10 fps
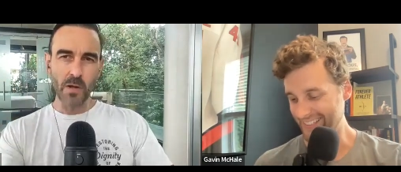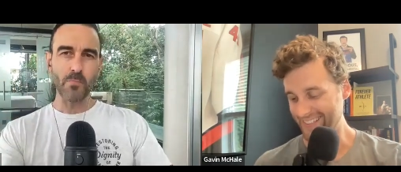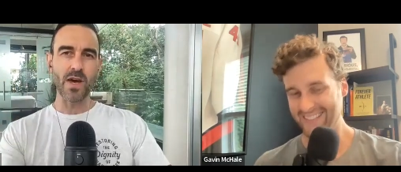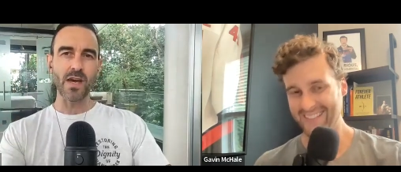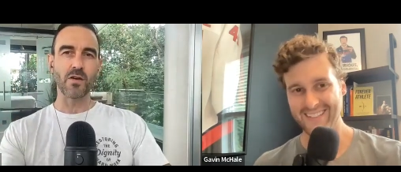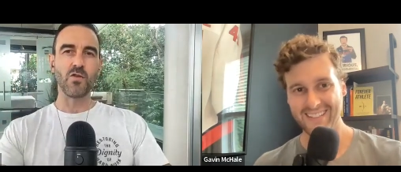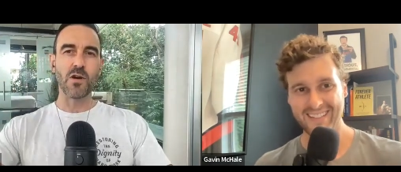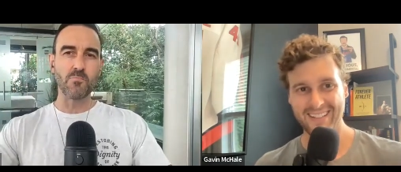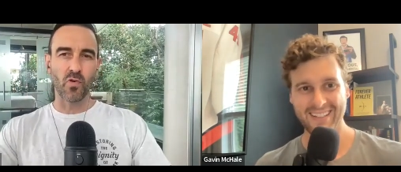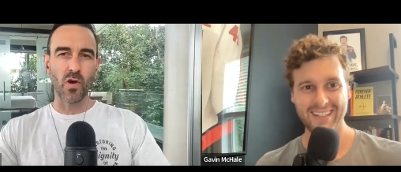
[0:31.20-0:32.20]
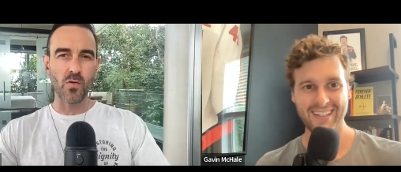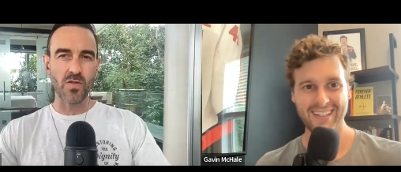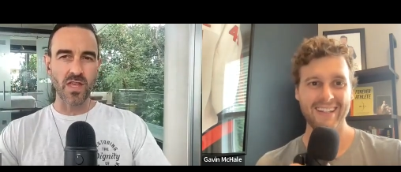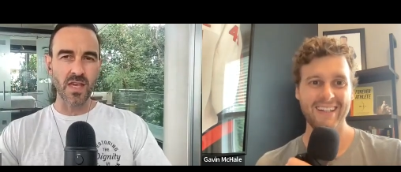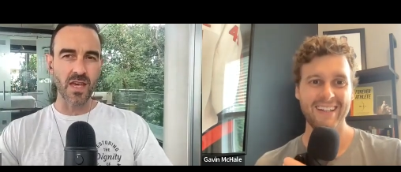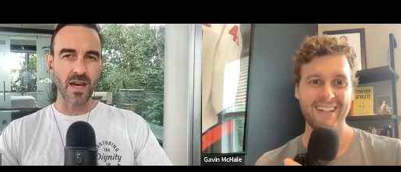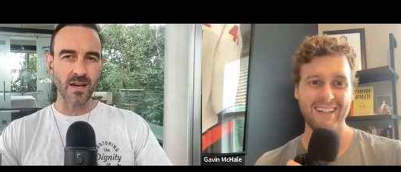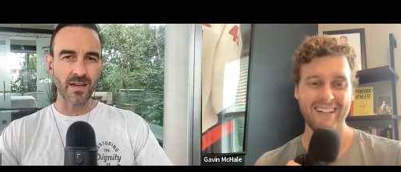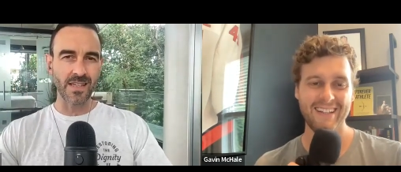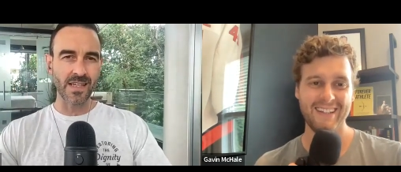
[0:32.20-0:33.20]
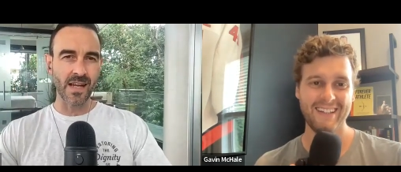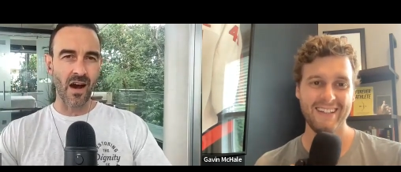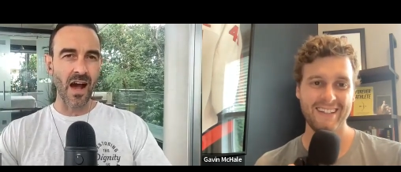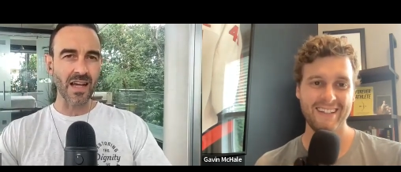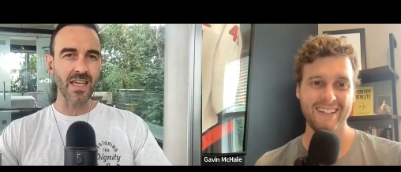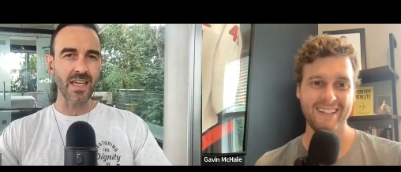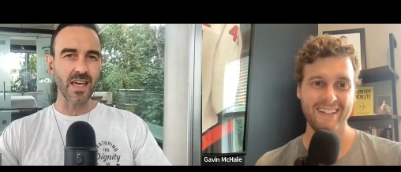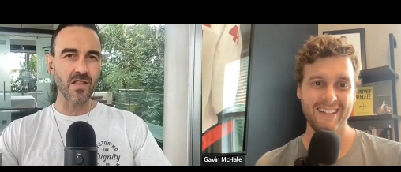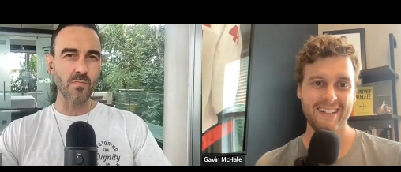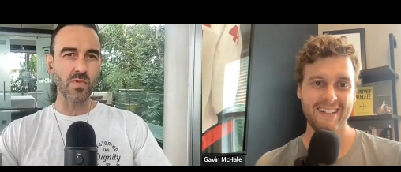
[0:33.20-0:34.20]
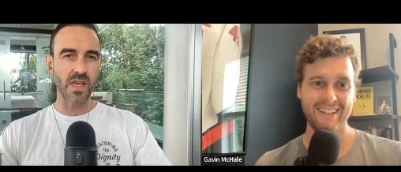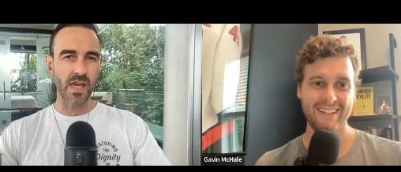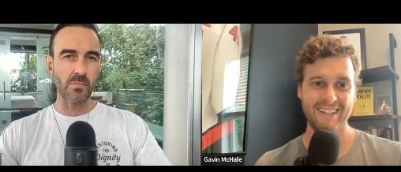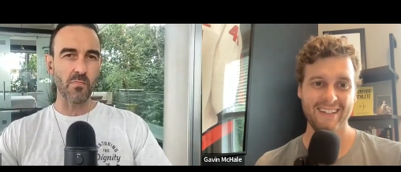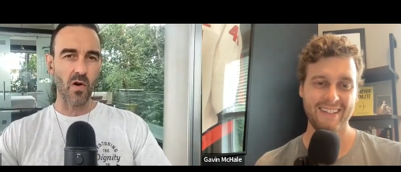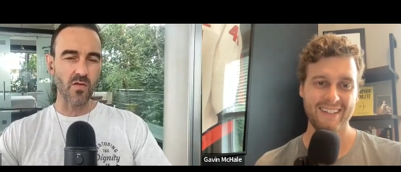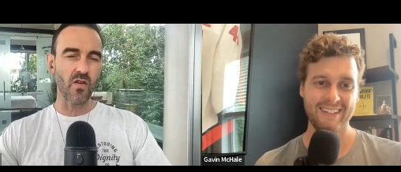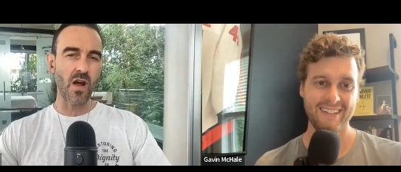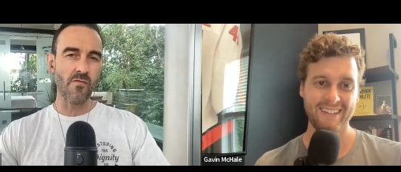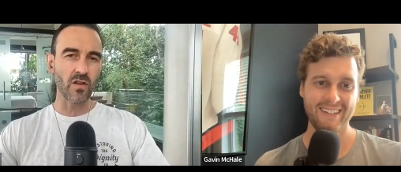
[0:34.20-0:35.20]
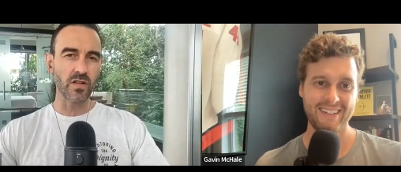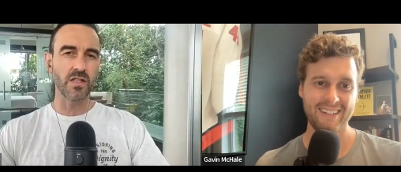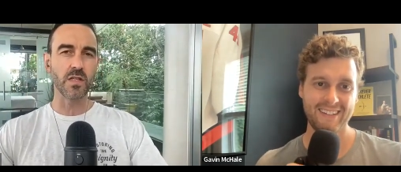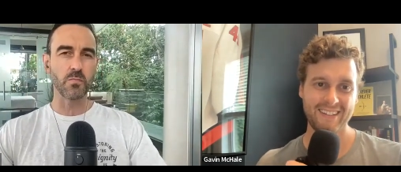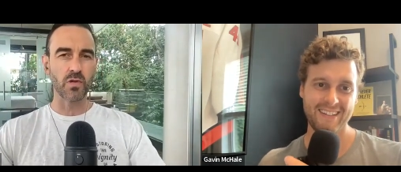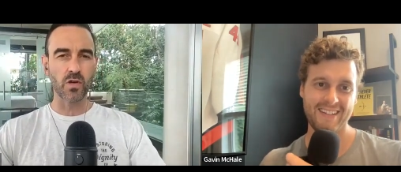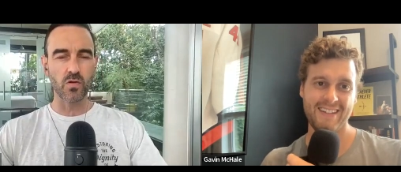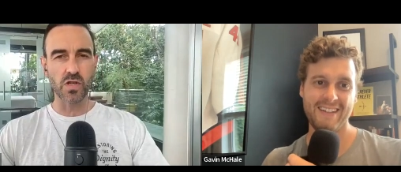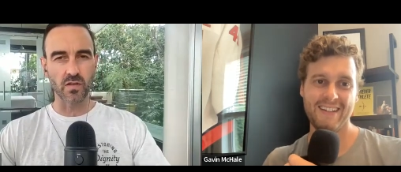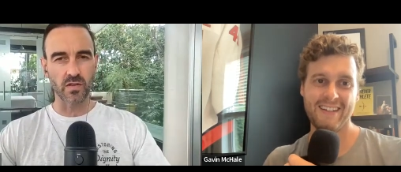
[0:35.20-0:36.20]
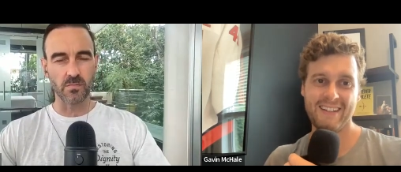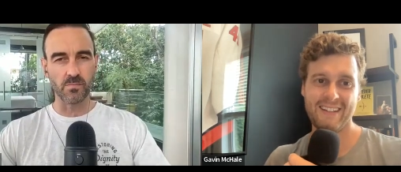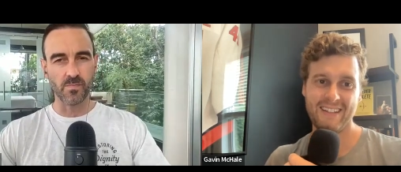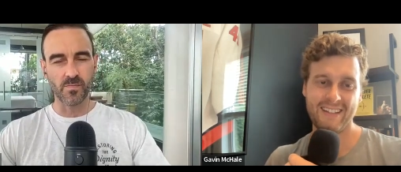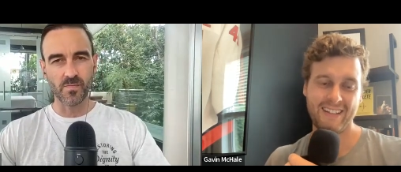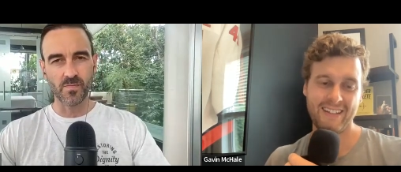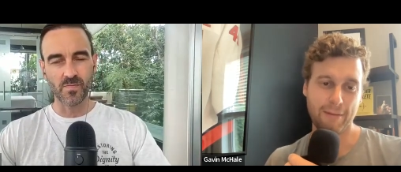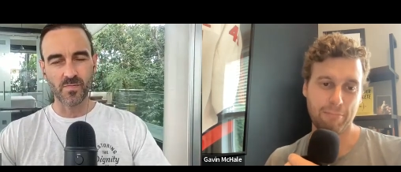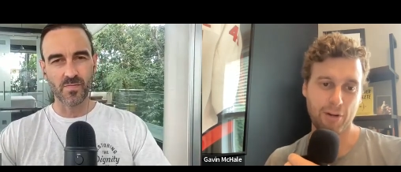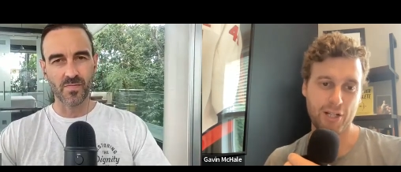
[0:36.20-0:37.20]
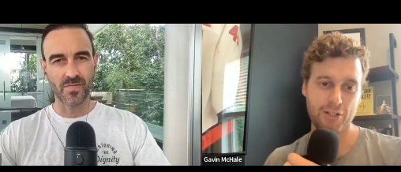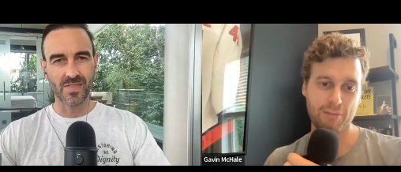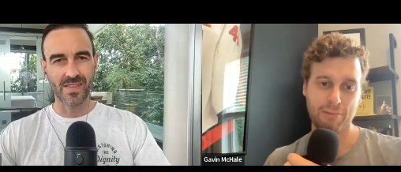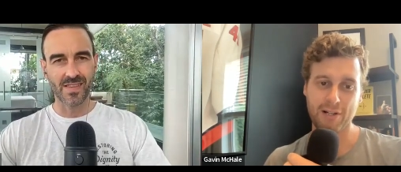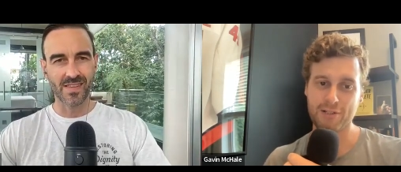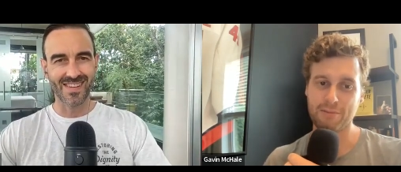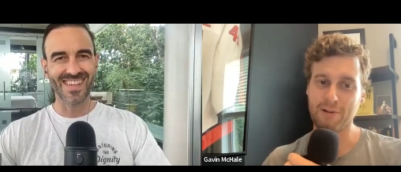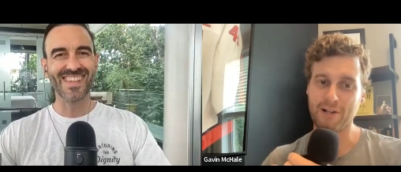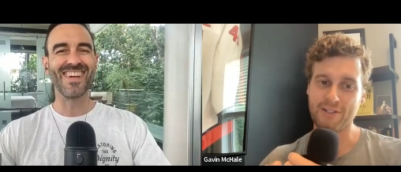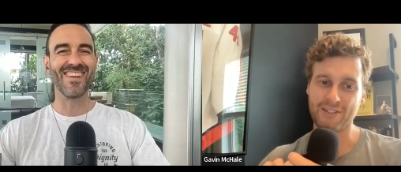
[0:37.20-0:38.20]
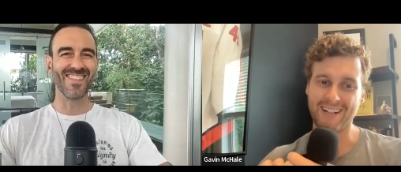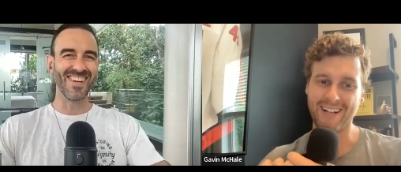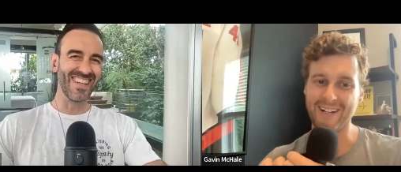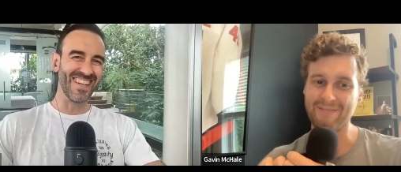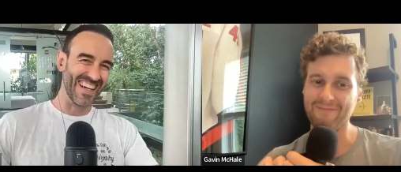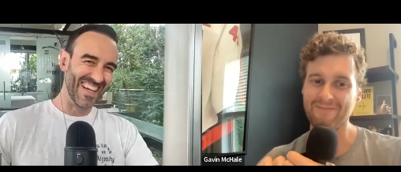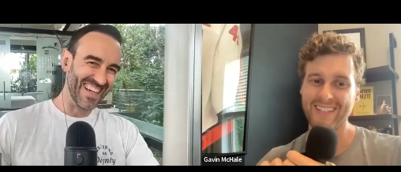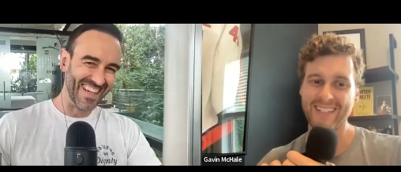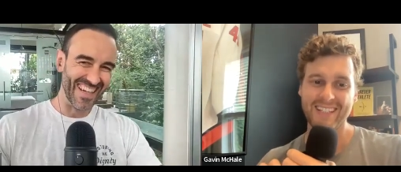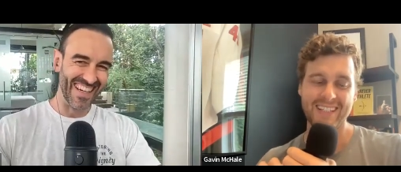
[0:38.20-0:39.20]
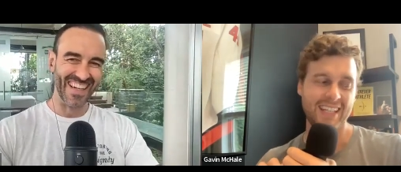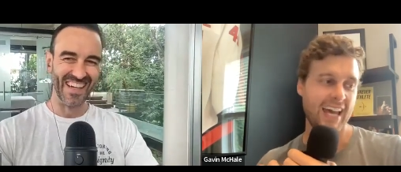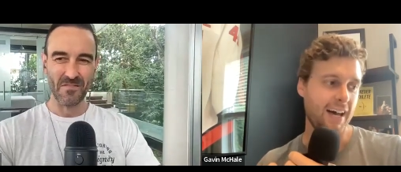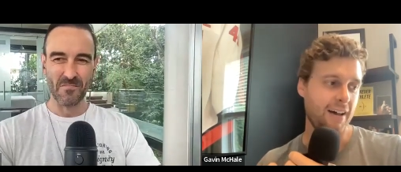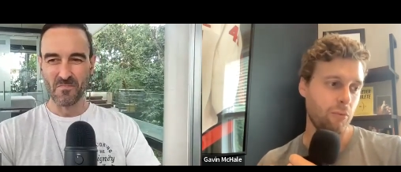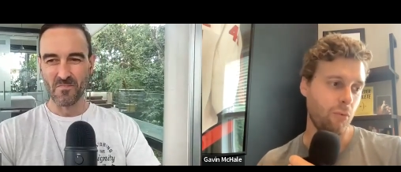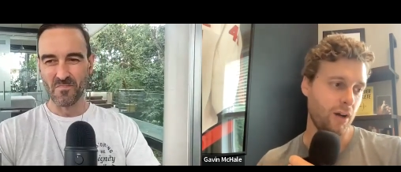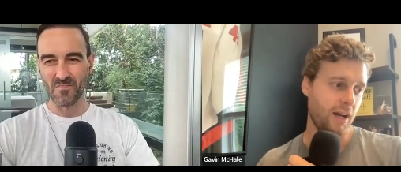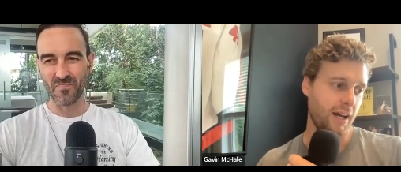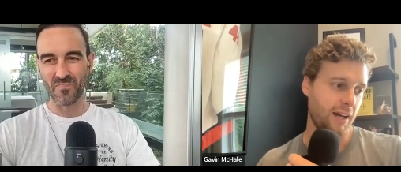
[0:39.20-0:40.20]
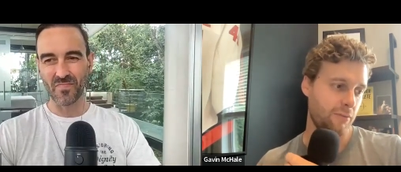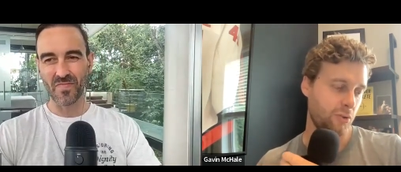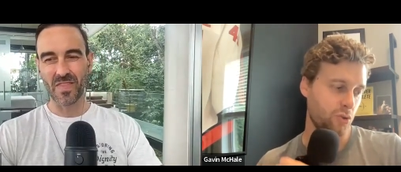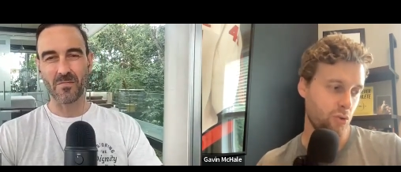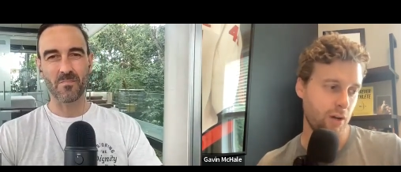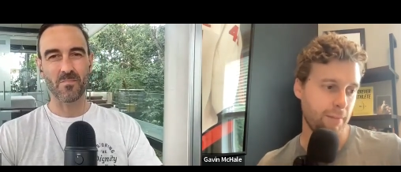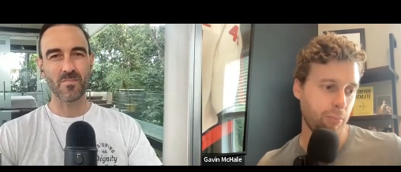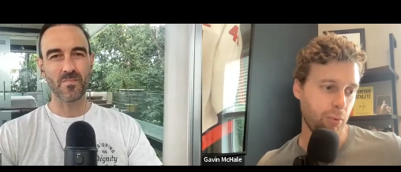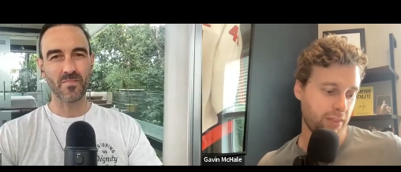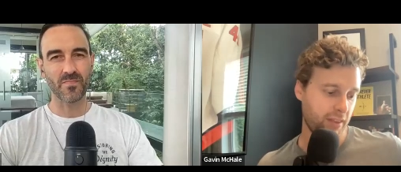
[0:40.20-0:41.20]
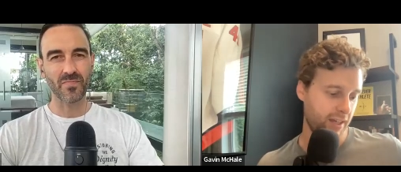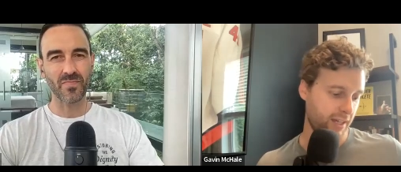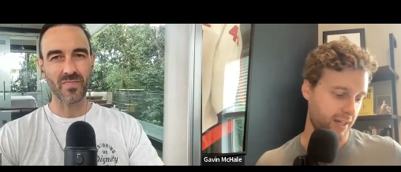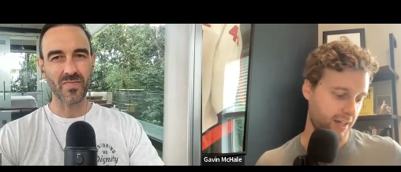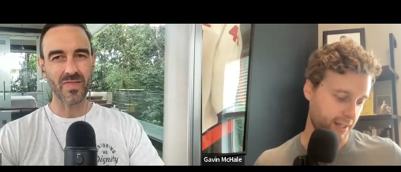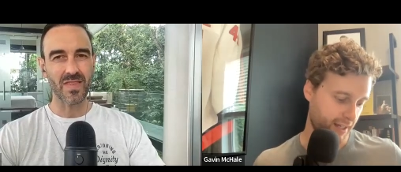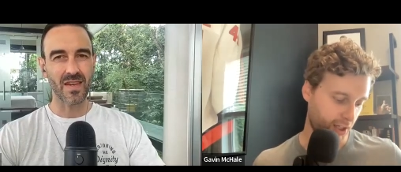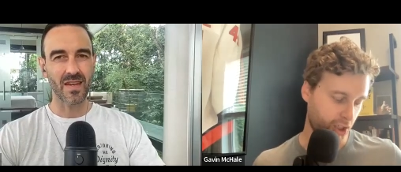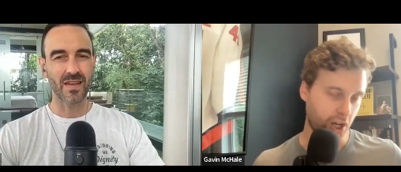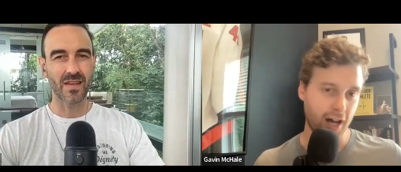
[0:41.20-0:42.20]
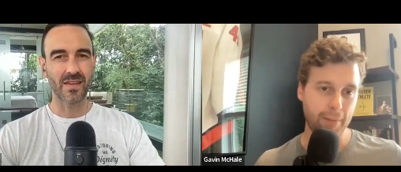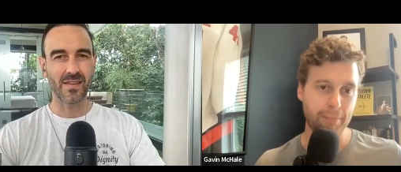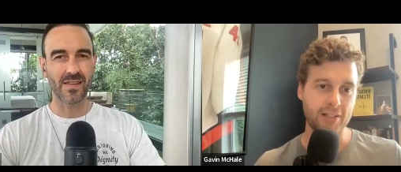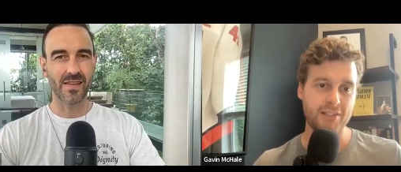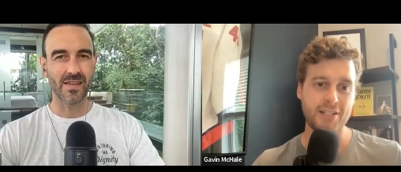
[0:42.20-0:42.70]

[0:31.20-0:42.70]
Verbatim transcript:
Speaker 1: Winnipeg who went pro in the uh, in hockey and then became part of our effortless discipline coaching team.
Speaker 2: Yeah, pressure, pressure, pressure. Right. Um, yeah, uh, grew up with a uh, a cop and a